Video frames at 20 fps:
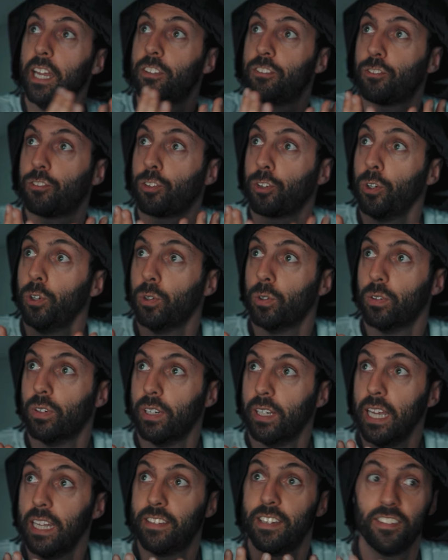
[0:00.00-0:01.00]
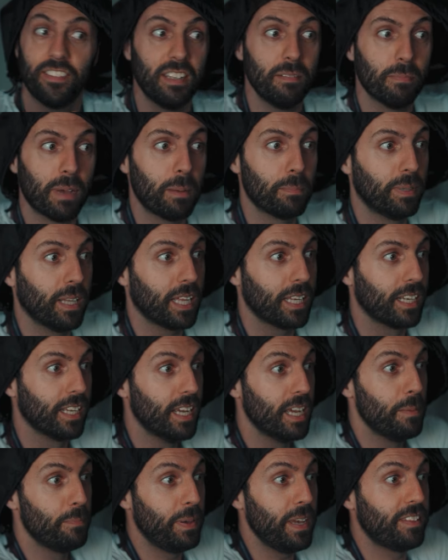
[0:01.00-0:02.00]
It's true. It is in my blood.
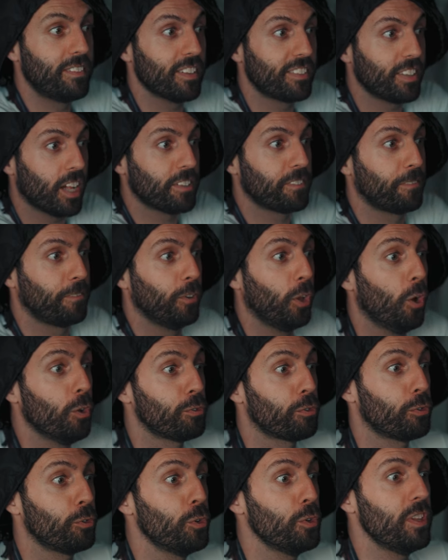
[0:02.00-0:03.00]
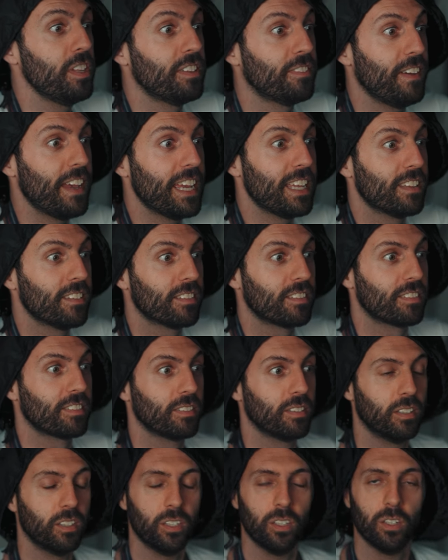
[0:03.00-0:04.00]
Pizza sauce flows through these veins.